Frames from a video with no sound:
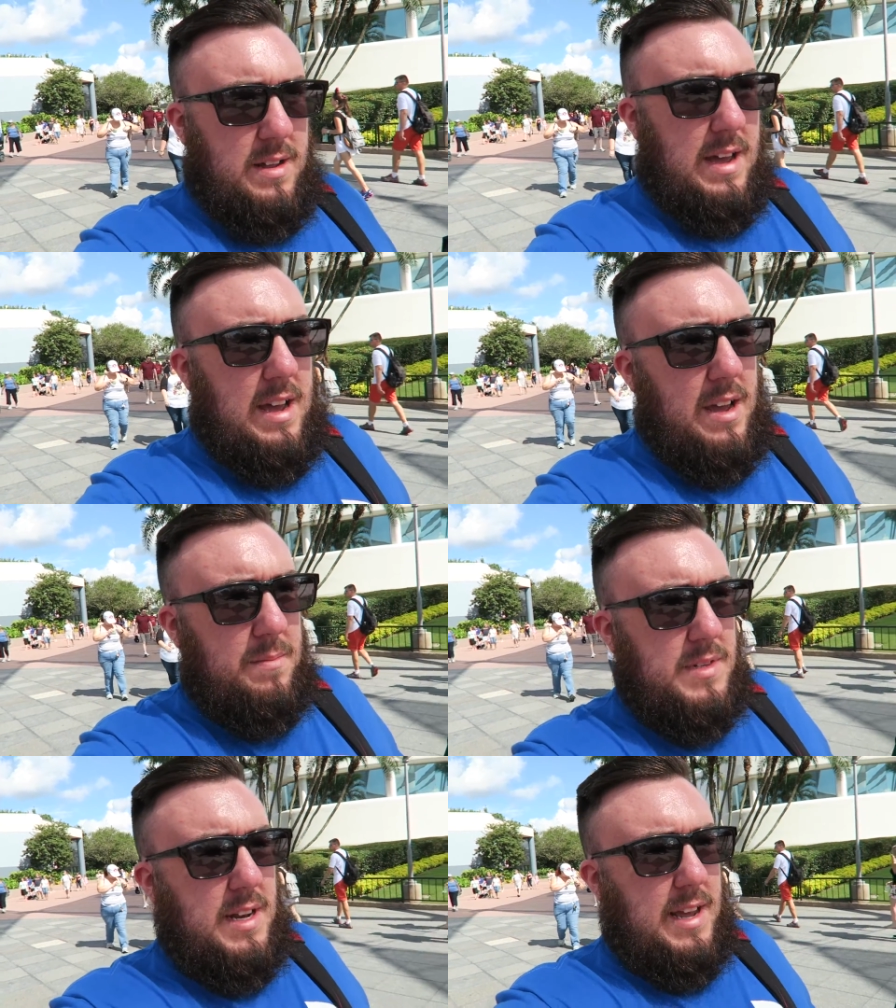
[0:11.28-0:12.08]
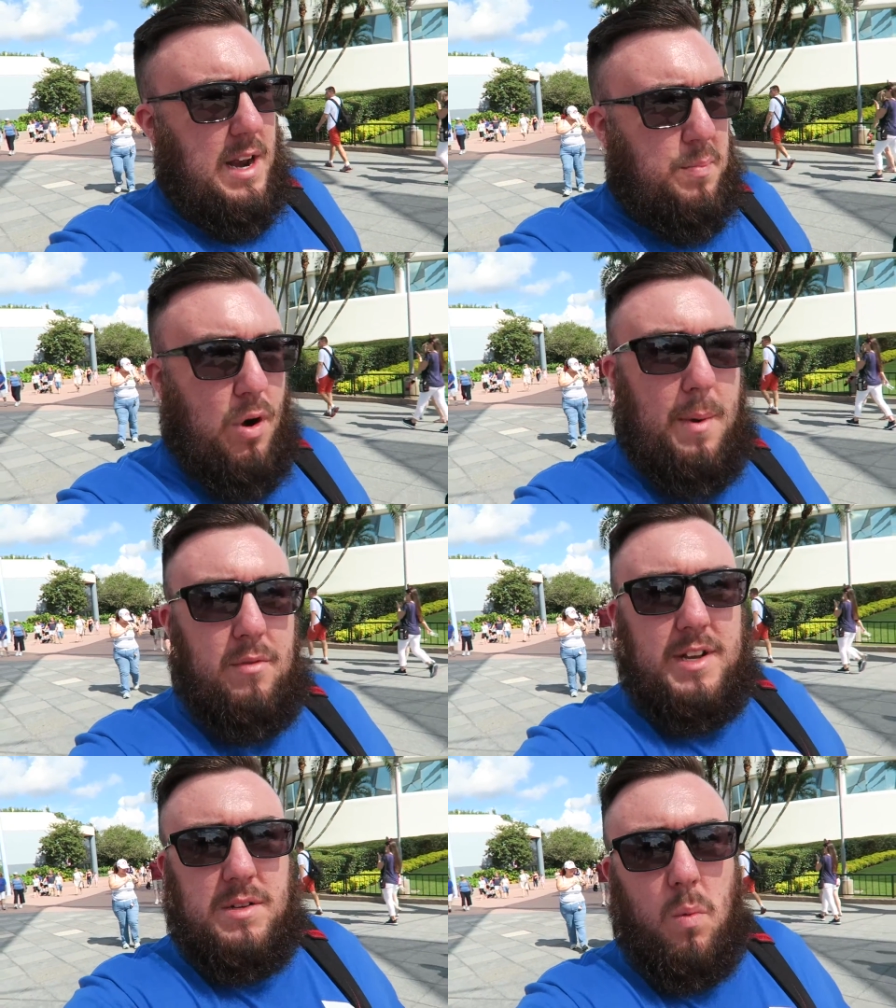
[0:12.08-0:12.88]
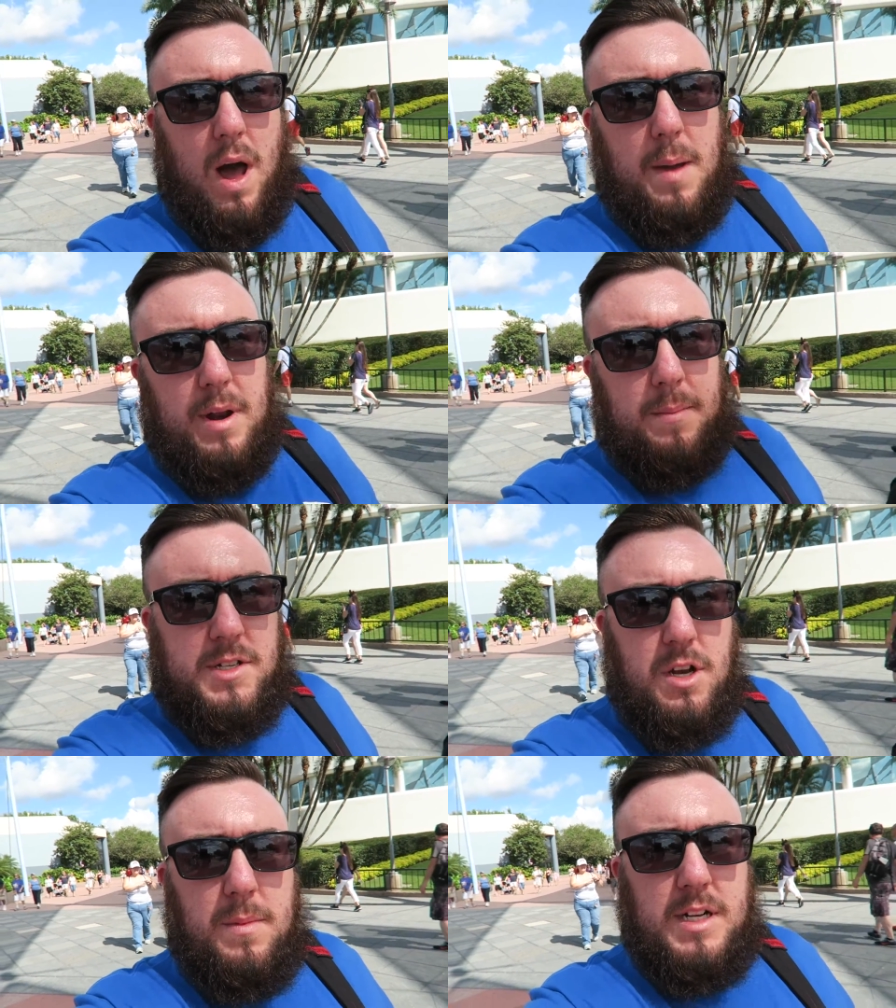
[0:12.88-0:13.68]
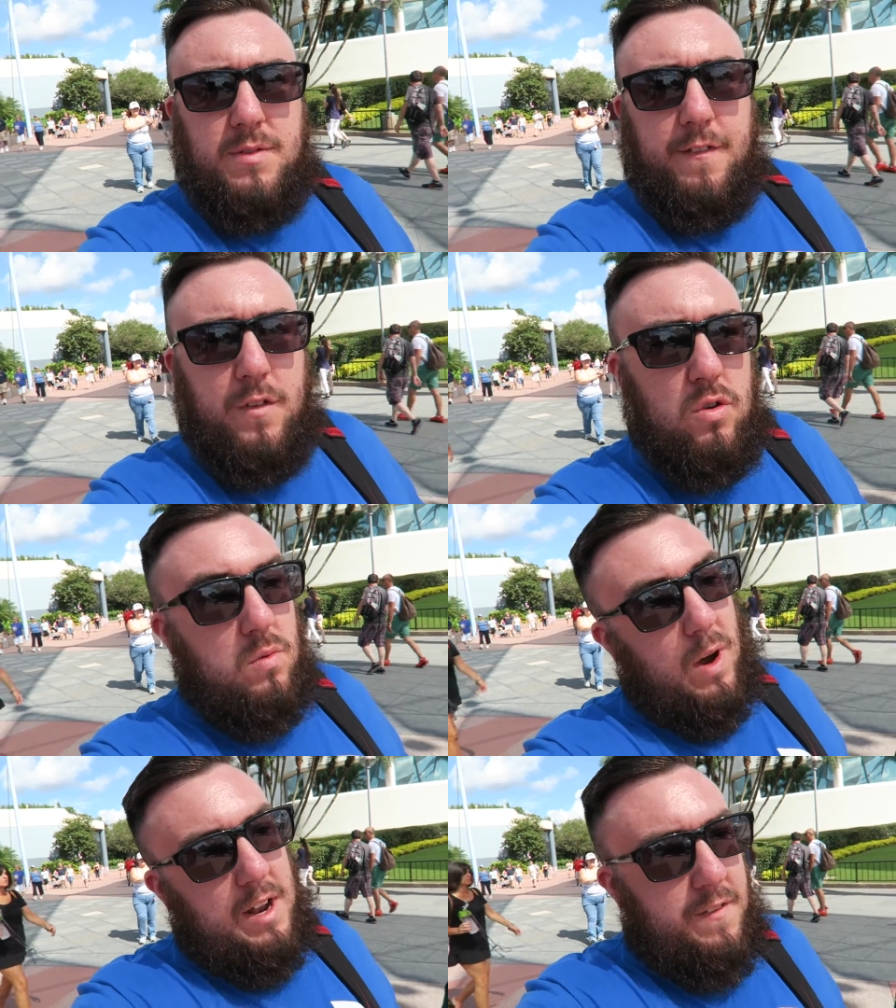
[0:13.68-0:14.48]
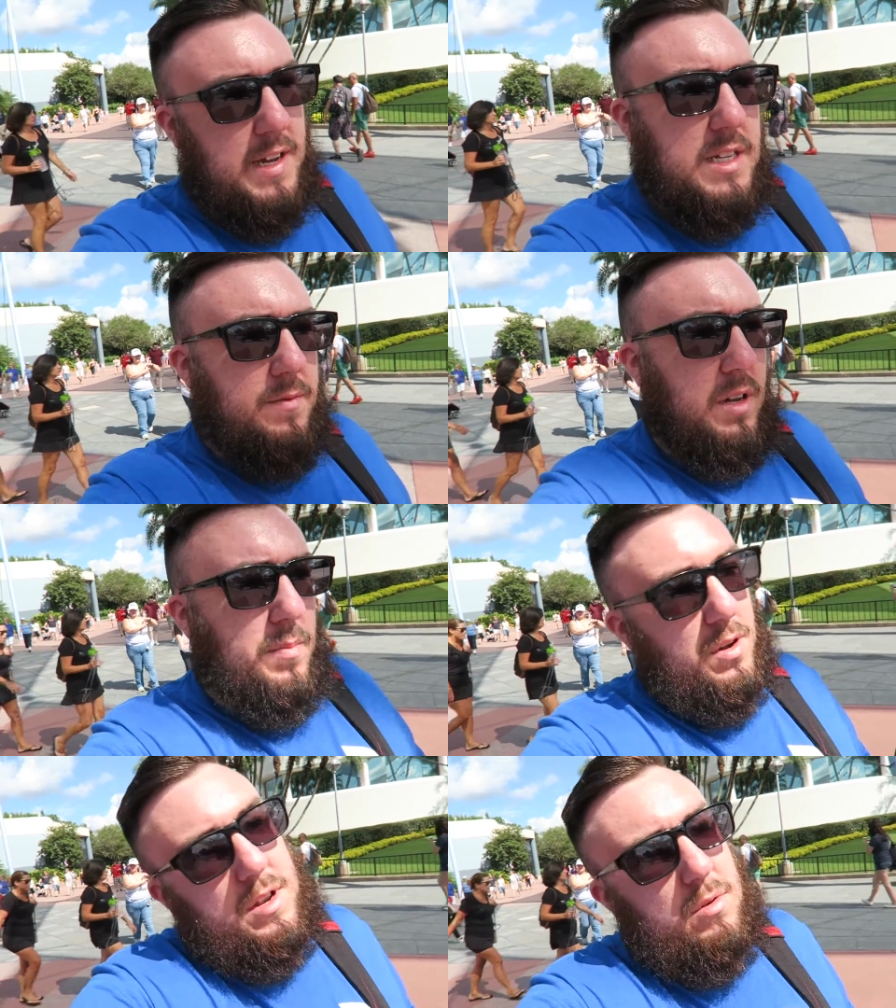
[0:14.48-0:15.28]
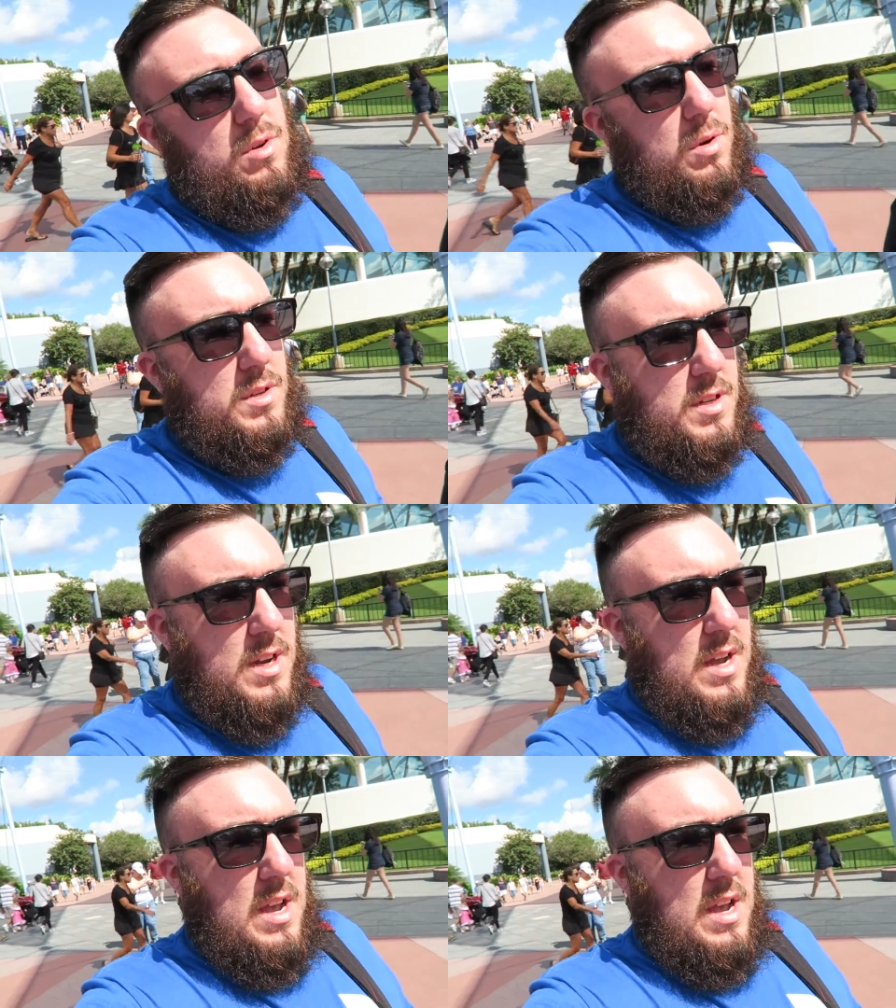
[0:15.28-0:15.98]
Um, didn't get a proper reason why, but I'm assuming it's for Food and Wine Festival, but who knows.